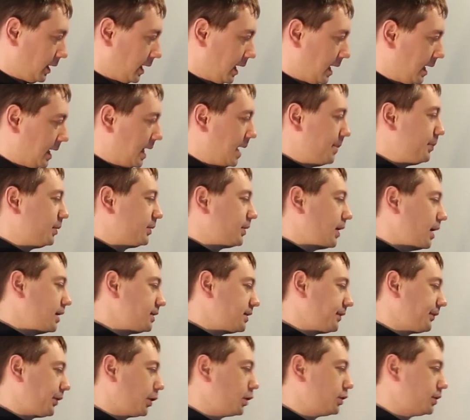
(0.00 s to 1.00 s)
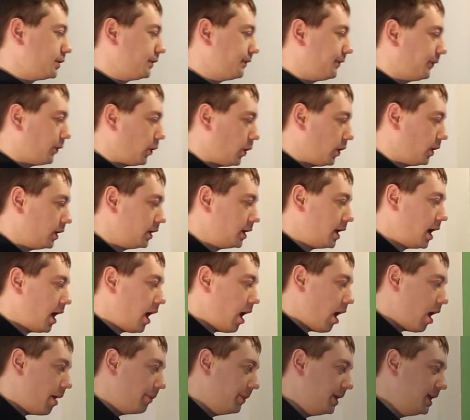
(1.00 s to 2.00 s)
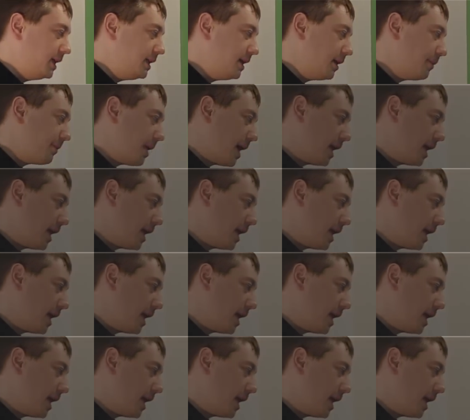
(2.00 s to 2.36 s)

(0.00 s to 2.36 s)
In Hippotizer version 4, our media